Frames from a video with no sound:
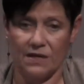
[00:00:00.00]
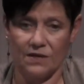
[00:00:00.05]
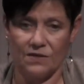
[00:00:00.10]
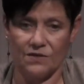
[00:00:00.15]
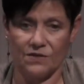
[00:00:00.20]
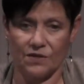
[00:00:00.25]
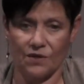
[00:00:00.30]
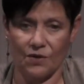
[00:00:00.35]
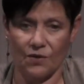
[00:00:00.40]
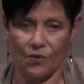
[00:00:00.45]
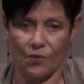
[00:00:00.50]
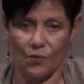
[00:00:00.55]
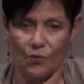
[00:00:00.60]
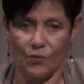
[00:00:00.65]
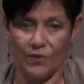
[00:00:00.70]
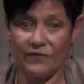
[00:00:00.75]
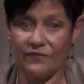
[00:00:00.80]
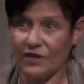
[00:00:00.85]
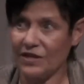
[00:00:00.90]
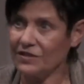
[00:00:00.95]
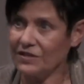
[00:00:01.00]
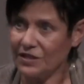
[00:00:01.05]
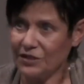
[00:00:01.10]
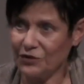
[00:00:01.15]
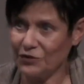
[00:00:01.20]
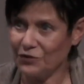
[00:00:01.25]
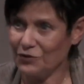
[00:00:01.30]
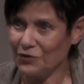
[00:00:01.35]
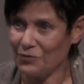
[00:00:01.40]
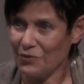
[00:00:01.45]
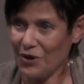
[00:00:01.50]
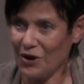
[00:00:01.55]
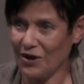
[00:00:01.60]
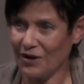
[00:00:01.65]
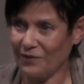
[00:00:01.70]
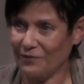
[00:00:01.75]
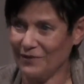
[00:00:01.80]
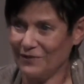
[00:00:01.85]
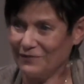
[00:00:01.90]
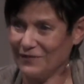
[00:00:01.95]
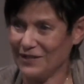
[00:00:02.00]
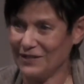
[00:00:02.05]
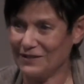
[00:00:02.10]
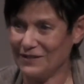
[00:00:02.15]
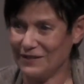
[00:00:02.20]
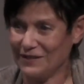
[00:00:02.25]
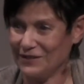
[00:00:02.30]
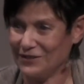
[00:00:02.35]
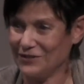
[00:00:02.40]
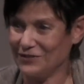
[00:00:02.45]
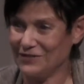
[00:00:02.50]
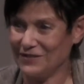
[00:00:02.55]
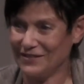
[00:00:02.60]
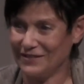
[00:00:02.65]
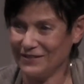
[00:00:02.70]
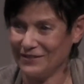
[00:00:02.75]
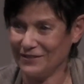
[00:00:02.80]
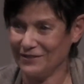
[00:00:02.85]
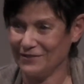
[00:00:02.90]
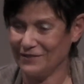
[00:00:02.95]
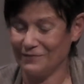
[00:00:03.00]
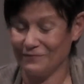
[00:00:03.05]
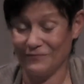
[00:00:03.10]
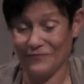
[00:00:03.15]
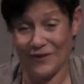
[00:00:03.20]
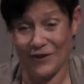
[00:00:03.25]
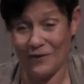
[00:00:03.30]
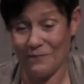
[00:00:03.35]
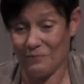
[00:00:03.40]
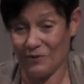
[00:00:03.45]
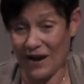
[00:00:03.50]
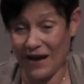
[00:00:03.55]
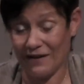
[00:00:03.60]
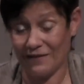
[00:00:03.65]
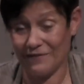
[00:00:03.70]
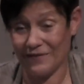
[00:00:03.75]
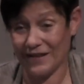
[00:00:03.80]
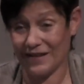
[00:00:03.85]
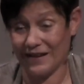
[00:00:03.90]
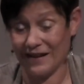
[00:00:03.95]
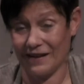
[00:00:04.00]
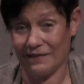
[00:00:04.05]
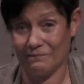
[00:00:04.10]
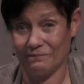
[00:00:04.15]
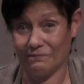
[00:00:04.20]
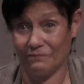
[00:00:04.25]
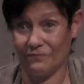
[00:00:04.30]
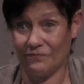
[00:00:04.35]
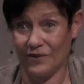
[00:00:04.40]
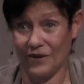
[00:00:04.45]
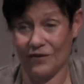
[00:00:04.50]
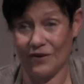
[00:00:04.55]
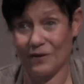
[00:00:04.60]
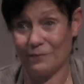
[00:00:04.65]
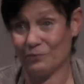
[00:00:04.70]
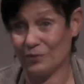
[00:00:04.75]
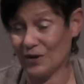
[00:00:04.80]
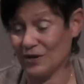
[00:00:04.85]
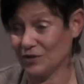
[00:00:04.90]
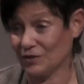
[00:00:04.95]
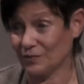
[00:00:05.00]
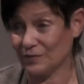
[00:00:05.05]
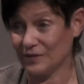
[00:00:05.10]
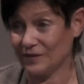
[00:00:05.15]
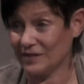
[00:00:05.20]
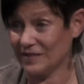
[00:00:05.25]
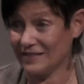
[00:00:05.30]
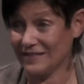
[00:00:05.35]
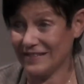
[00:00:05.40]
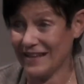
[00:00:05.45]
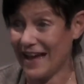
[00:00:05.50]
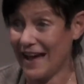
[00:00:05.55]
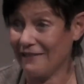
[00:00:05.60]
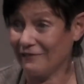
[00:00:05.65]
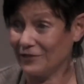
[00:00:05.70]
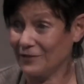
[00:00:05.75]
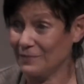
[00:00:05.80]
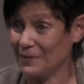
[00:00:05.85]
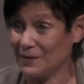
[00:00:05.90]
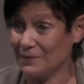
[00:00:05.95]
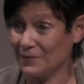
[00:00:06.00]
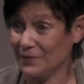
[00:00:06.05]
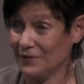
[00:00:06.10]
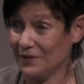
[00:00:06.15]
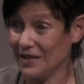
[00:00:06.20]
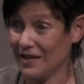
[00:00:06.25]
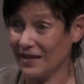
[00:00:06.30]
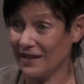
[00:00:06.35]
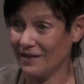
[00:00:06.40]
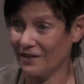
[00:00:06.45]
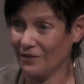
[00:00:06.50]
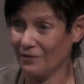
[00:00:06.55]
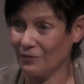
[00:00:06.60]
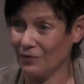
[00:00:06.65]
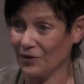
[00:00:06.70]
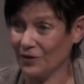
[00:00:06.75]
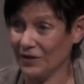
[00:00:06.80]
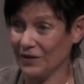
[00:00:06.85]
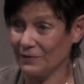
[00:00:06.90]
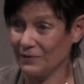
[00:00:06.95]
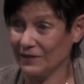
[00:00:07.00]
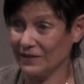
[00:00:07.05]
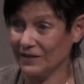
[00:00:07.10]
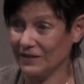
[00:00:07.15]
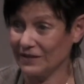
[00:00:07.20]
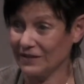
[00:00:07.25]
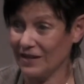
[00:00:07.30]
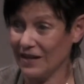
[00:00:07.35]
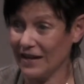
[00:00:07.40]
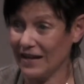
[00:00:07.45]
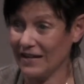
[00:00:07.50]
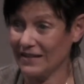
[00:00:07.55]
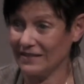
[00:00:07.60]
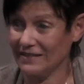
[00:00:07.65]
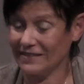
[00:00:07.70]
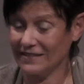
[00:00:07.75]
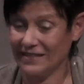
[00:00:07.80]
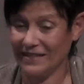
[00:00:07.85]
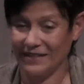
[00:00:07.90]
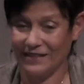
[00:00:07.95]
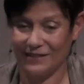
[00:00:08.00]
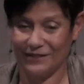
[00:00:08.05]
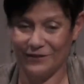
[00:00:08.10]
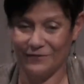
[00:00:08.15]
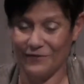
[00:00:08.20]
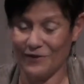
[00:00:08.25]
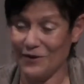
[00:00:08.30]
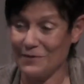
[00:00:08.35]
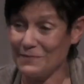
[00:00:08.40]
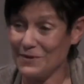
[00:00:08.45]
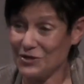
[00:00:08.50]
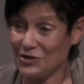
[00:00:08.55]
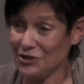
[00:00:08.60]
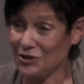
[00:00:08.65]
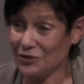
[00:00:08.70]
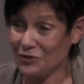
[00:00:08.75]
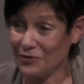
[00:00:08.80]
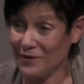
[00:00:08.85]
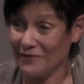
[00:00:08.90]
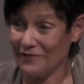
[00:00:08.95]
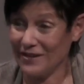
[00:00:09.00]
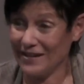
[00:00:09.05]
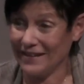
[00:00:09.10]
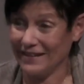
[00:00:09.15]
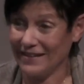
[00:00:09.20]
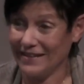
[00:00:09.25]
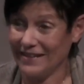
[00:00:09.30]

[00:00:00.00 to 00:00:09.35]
So we've continued to work. We've continued to, I'm very proud of it. I'm very impressed with the staff, the people that are working with the clients. They're very mission driven.